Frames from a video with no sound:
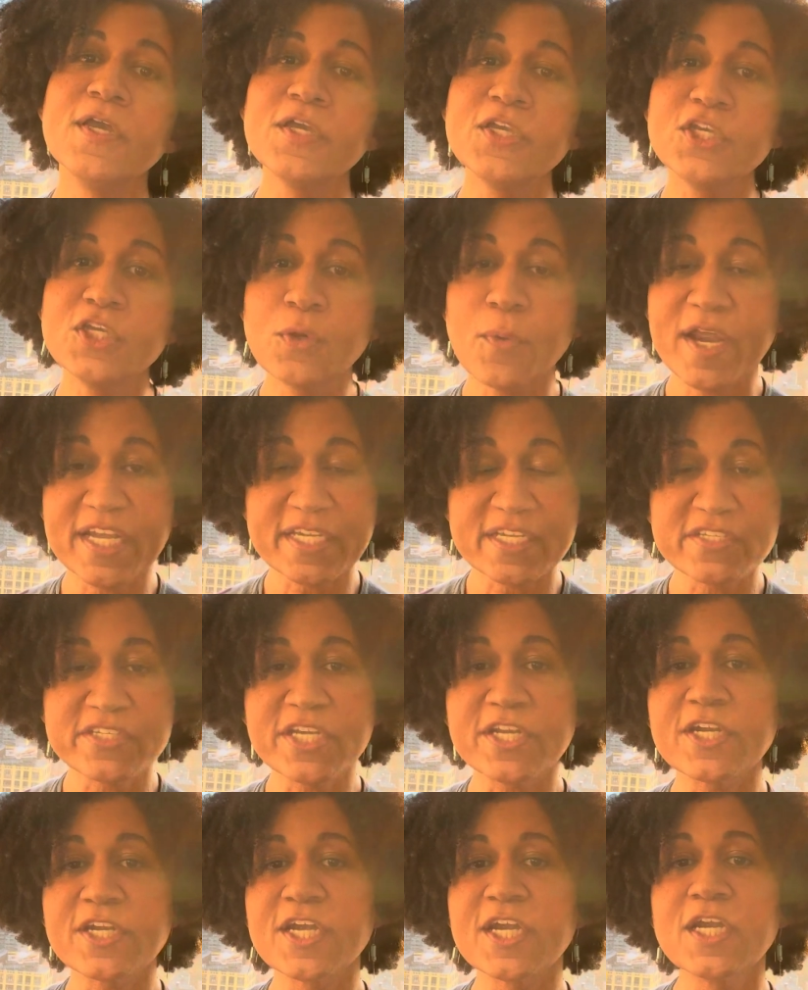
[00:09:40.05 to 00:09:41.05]
you want to
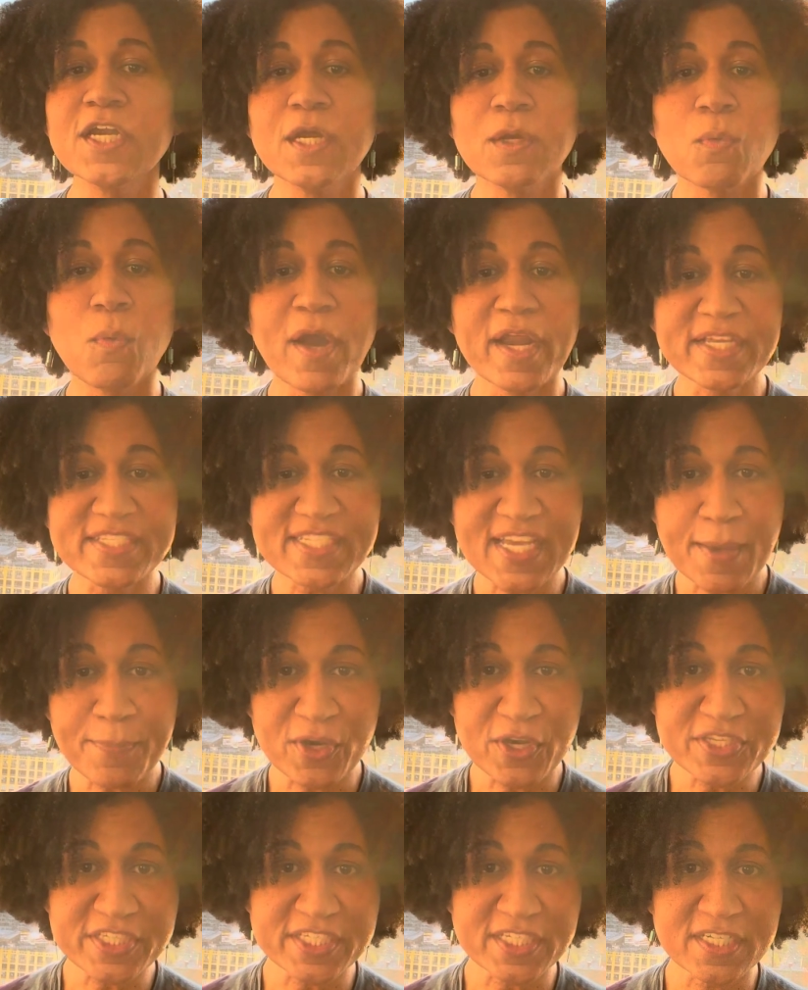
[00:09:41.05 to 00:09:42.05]
consider what is that
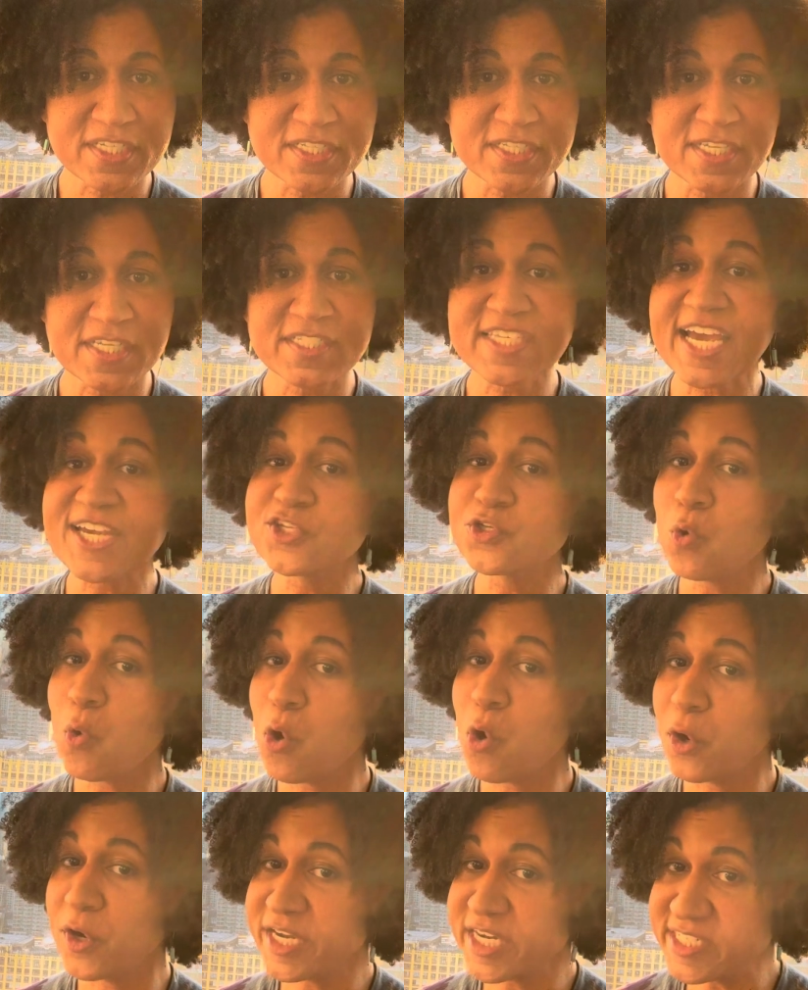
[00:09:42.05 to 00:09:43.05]
person's sexual
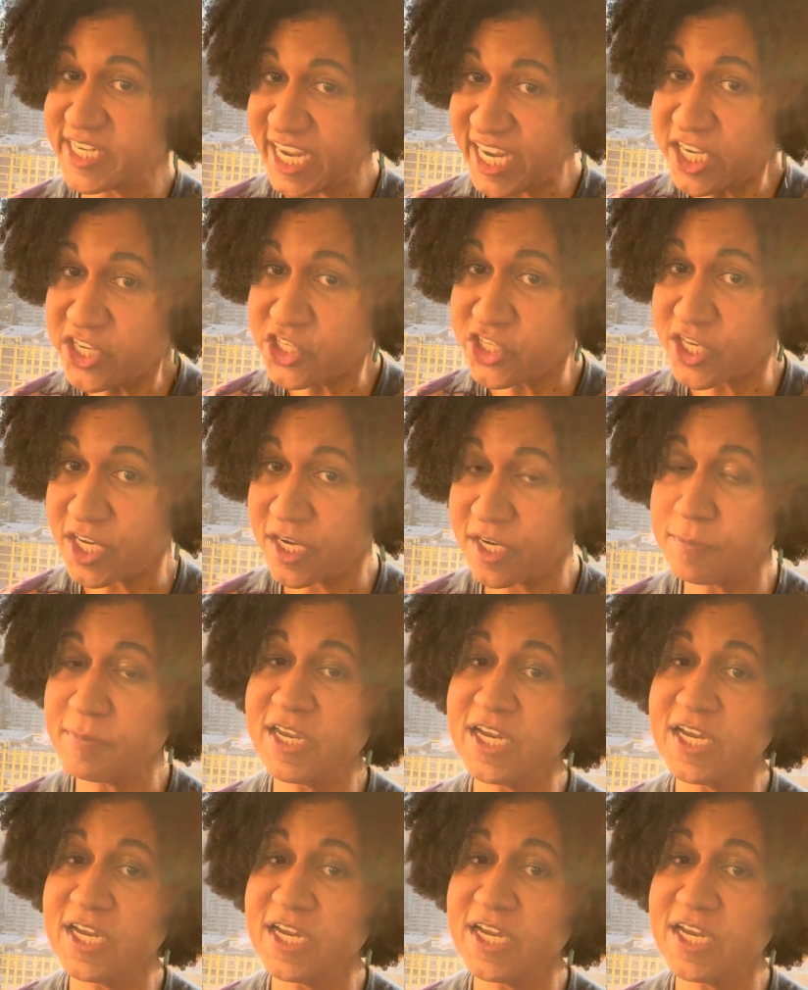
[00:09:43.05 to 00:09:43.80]
orientation,